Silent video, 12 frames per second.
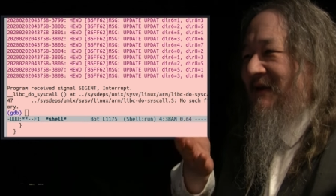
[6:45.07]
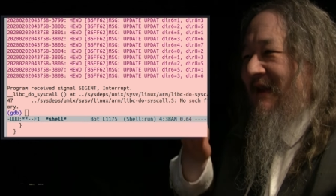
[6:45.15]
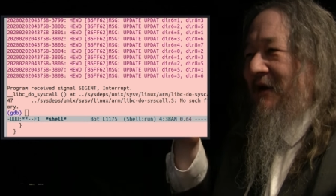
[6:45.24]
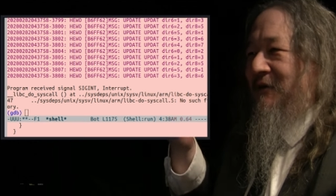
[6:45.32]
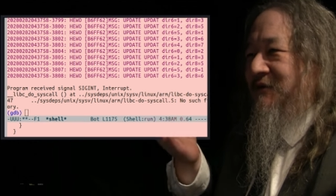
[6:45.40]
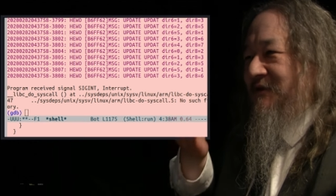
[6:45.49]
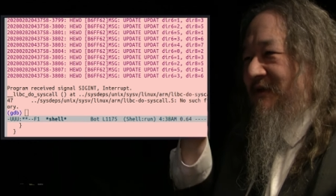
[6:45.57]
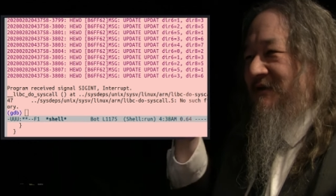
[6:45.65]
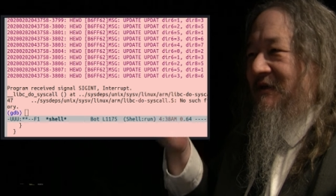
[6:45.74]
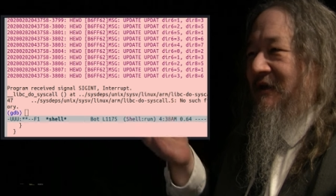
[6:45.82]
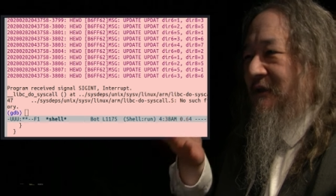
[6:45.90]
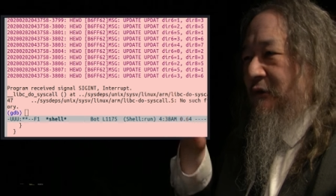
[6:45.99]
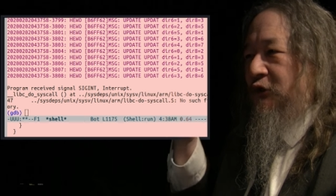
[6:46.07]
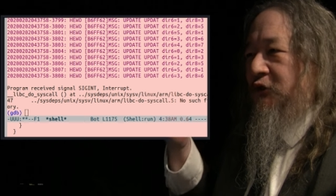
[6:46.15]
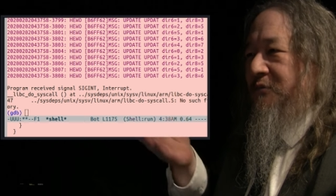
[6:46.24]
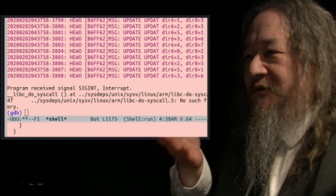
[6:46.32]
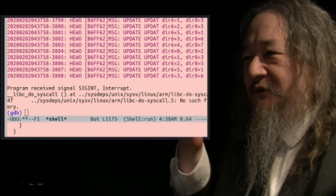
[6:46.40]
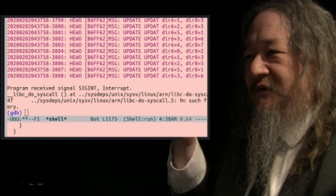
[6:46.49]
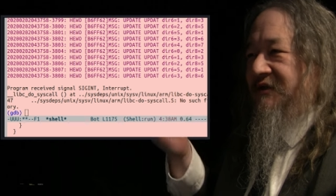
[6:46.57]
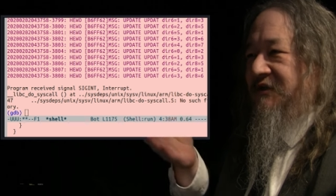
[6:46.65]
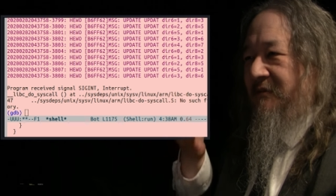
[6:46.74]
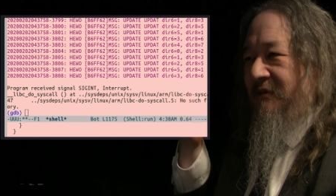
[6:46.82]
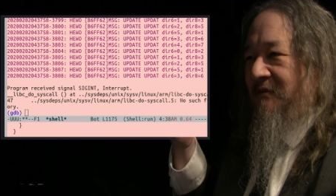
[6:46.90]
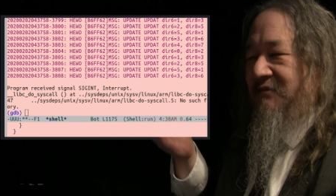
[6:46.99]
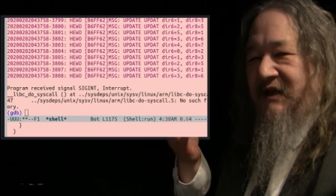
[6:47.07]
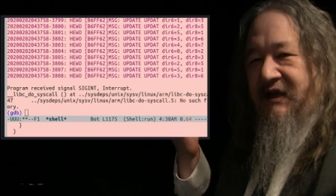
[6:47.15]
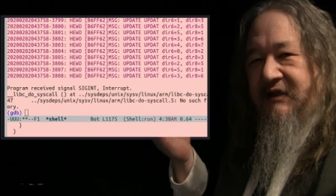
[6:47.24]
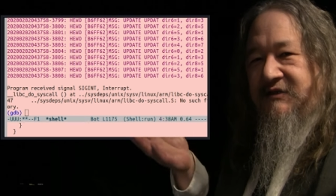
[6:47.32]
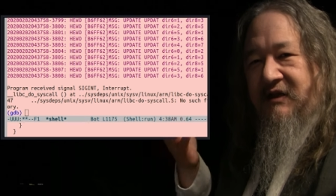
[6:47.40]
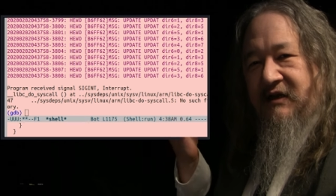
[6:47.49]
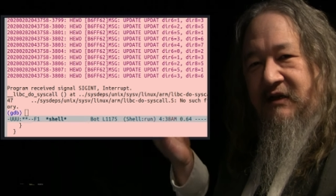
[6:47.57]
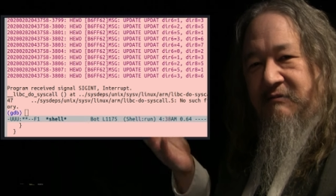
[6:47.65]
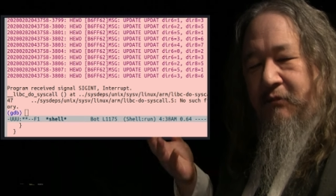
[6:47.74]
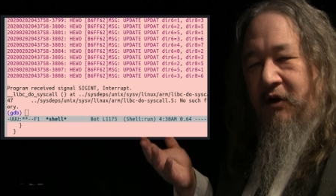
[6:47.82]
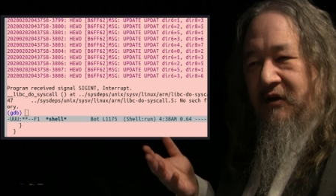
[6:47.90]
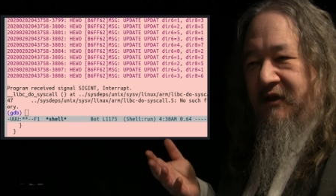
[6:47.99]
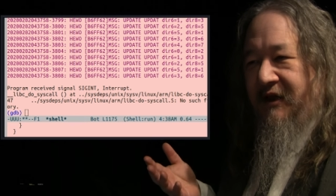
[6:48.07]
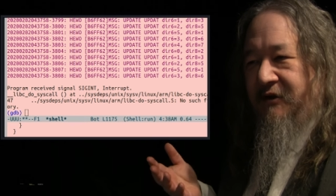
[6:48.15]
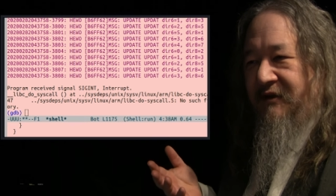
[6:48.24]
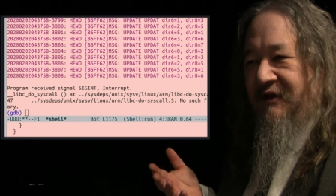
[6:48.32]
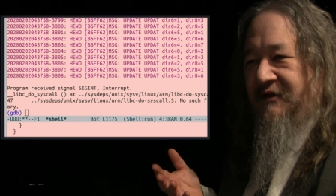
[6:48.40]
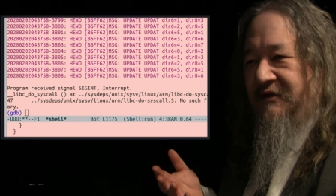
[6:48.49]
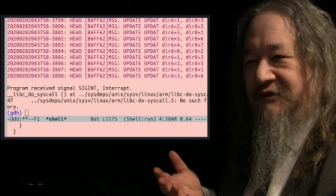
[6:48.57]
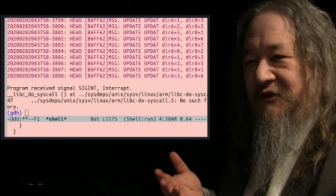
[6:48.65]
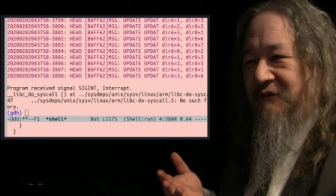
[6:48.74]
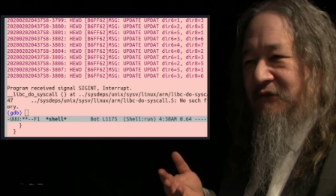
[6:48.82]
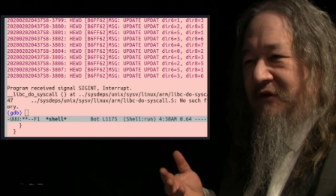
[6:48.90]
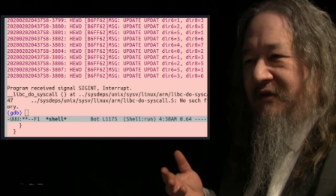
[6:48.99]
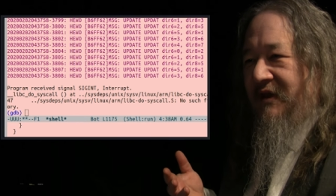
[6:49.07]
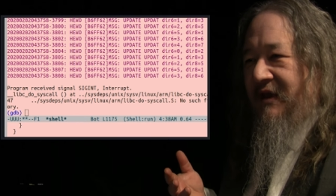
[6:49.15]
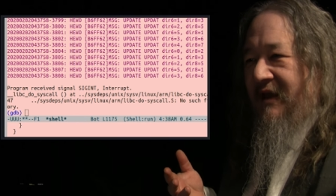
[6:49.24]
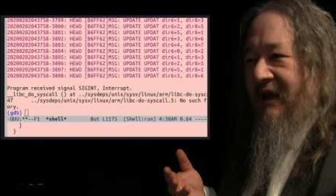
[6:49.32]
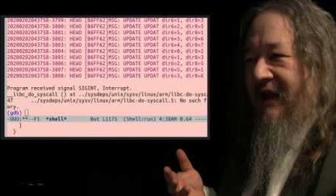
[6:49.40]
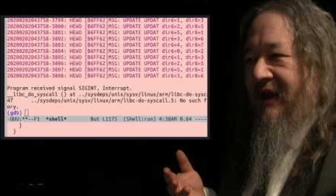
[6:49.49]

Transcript: now it's it's in a loop doing some updates that I partly had written and so forth,